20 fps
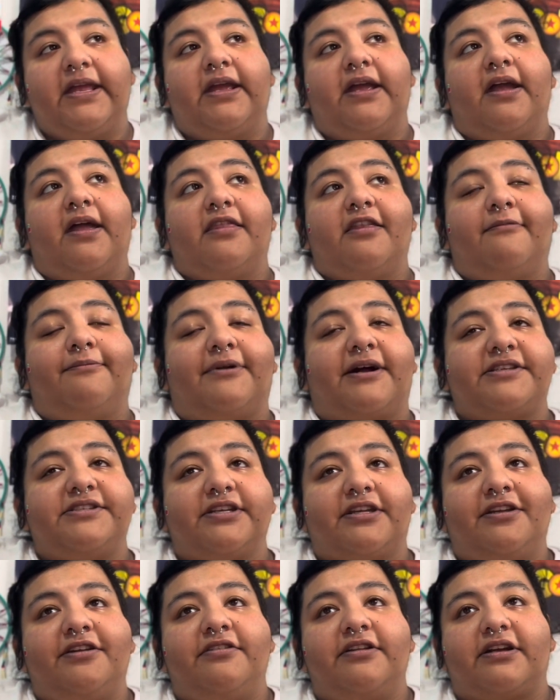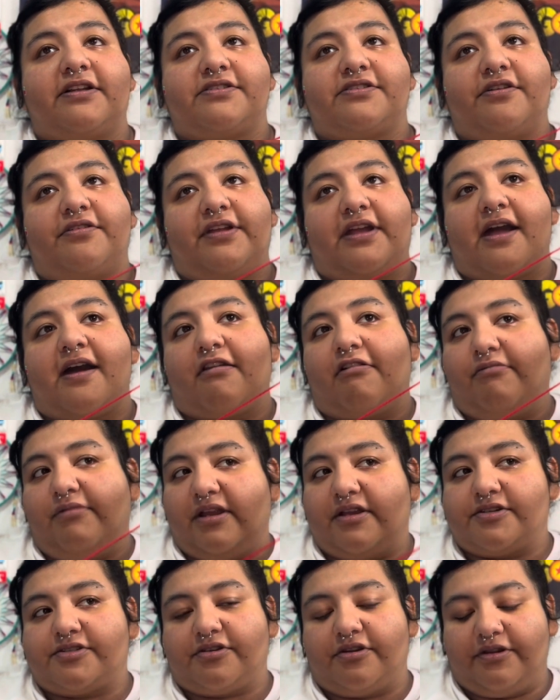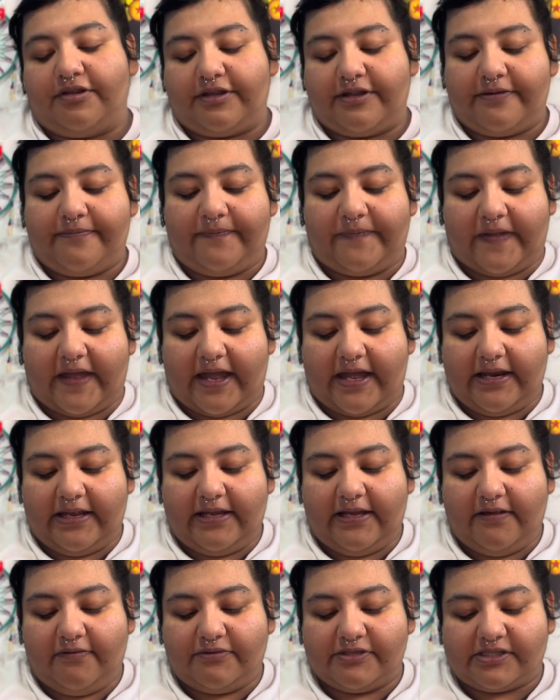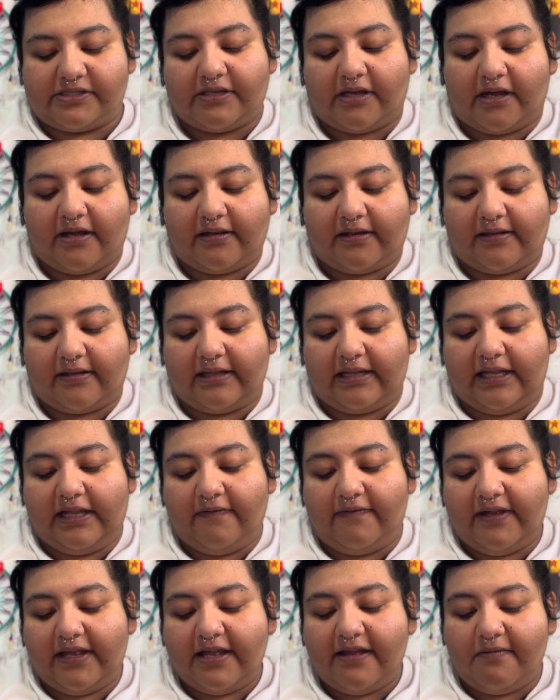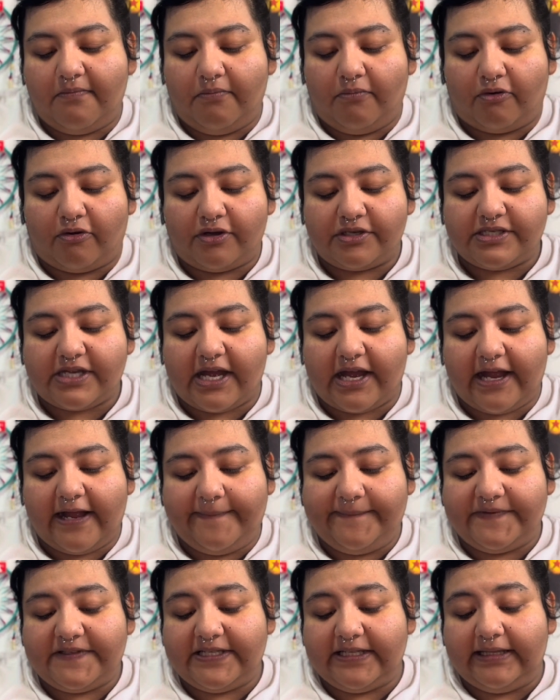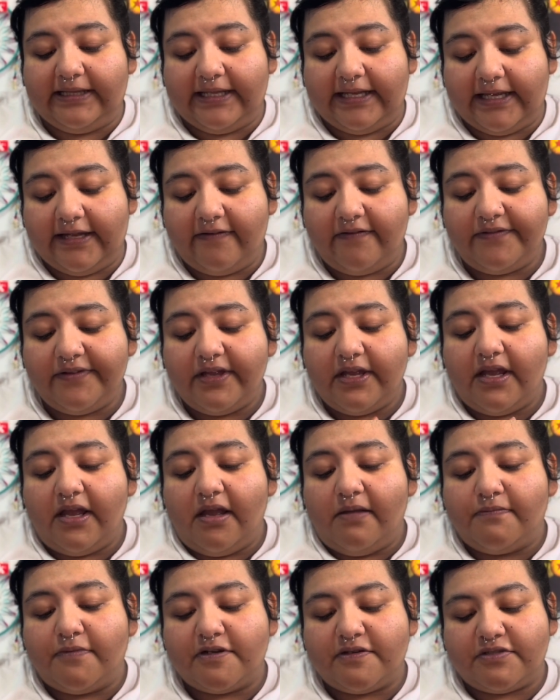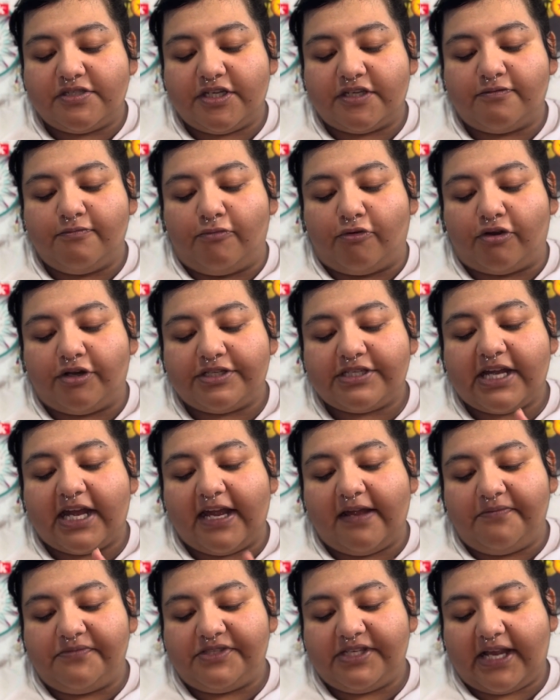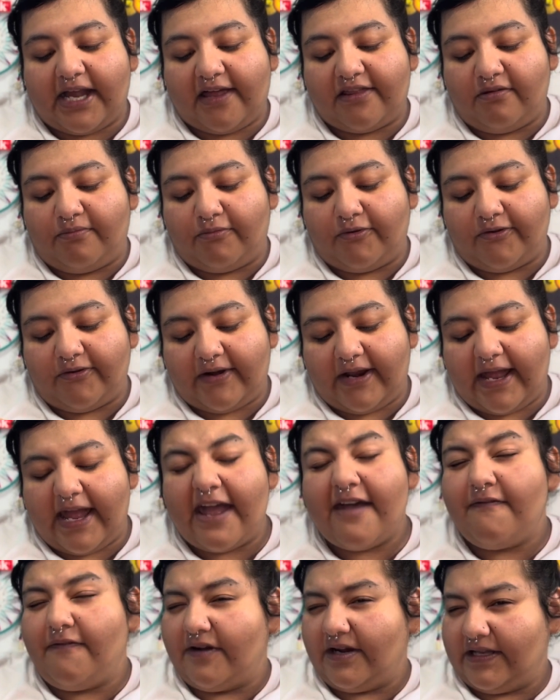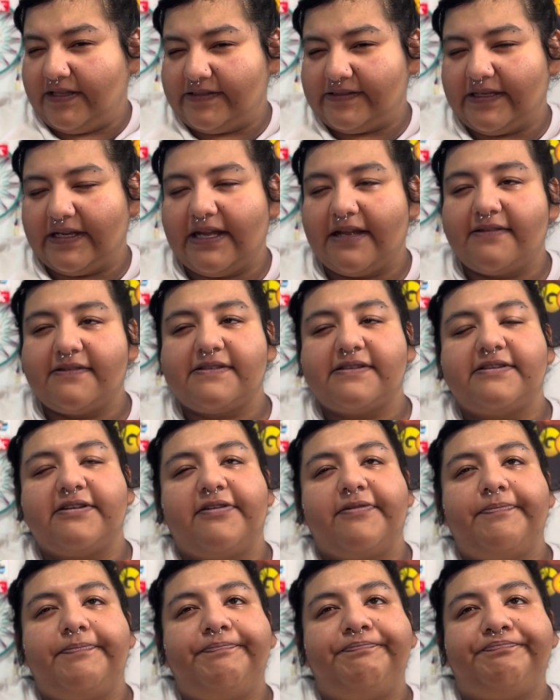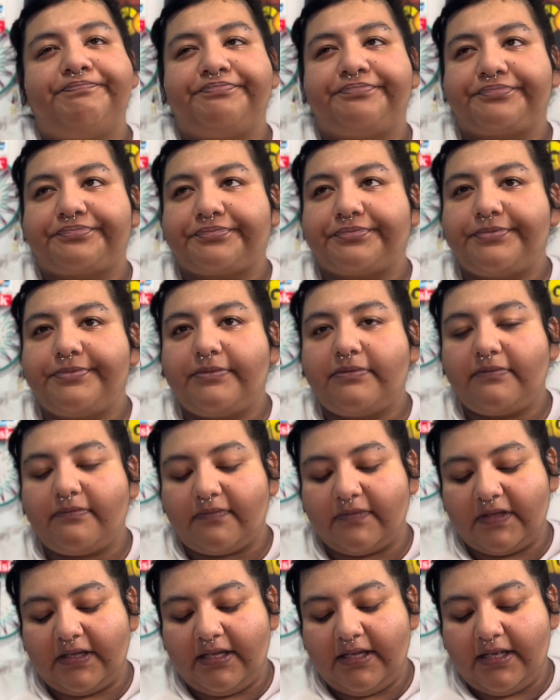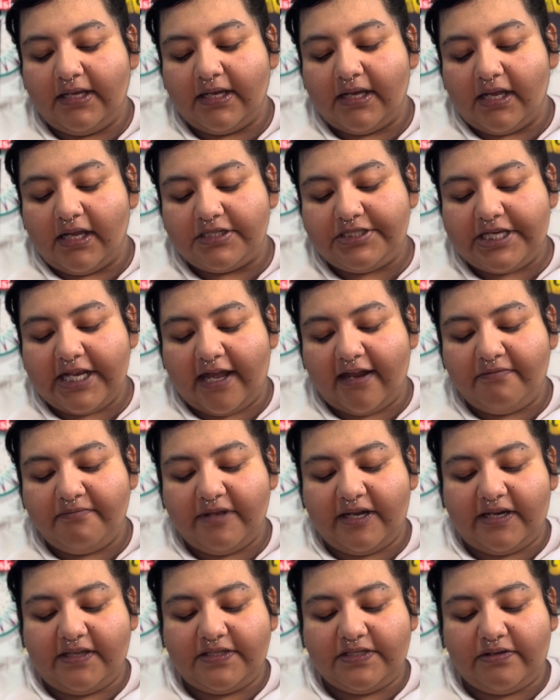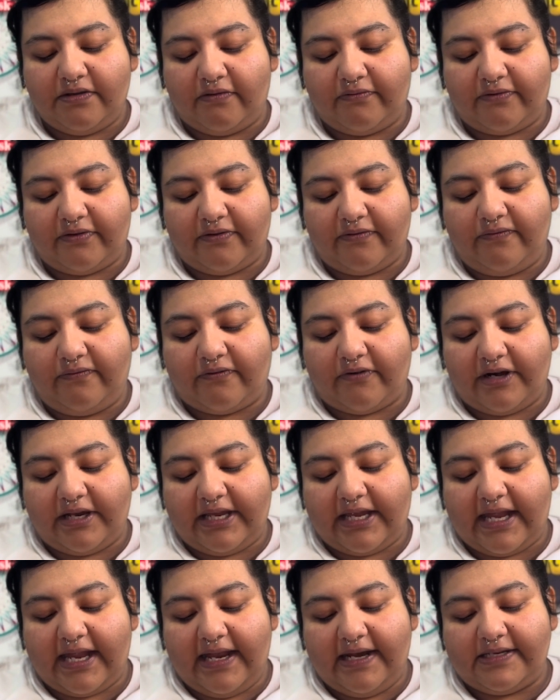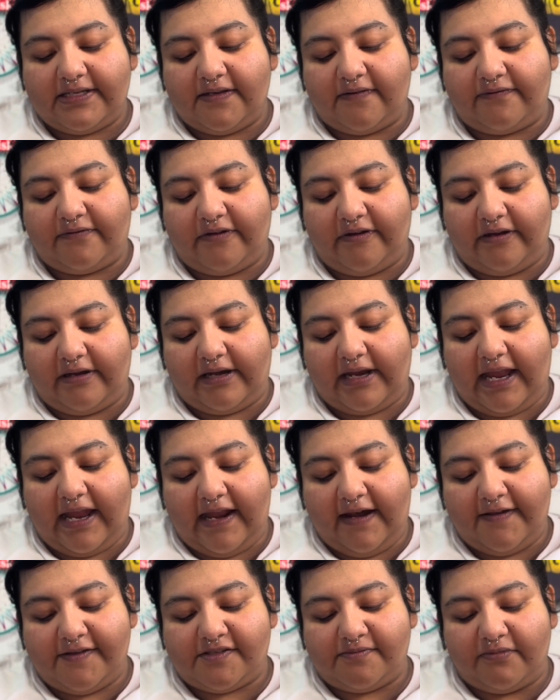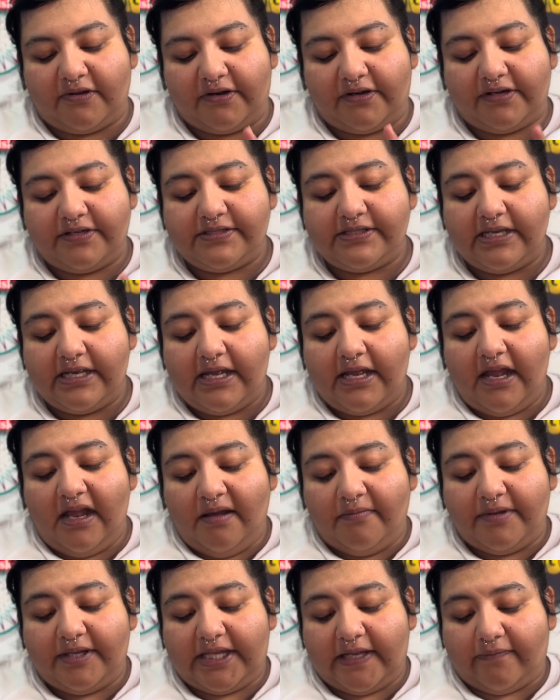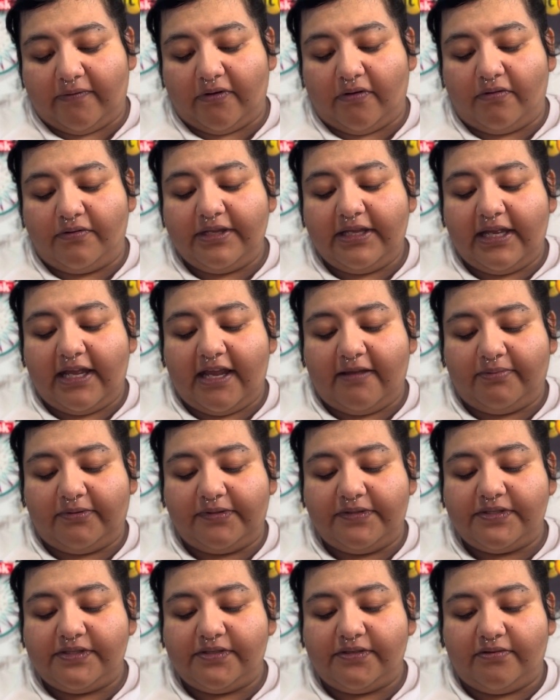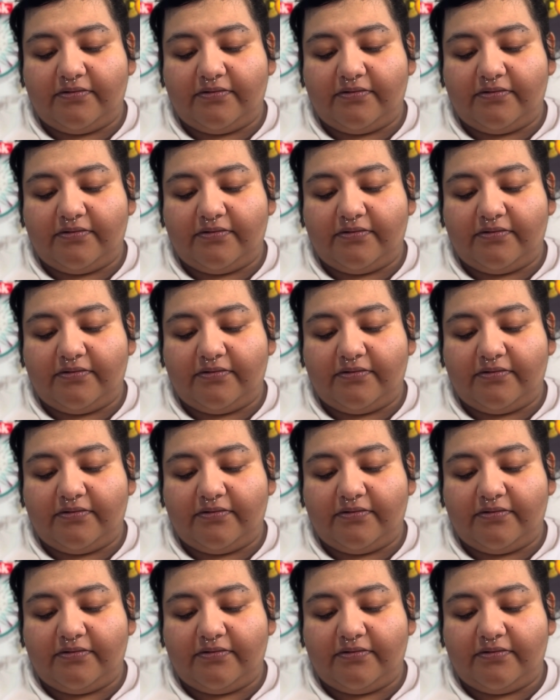the prosecuting attorney had to reassure them that he was not giving him more time to live, but just more time to gather more evidence against him. Jake admitted to over 48 different heinous murders, but they were only able to